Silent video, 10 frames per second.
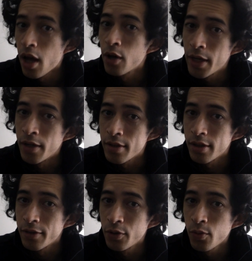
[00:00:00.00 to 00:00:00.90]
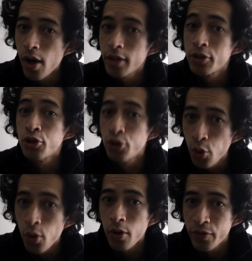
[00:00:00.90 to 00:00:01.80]
Oh yes, and if you want
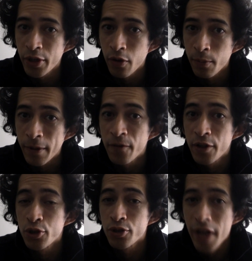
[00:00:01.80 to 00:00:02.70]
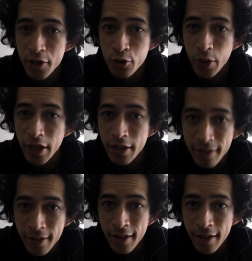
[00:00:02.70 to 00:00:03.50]
your video to be featured next week,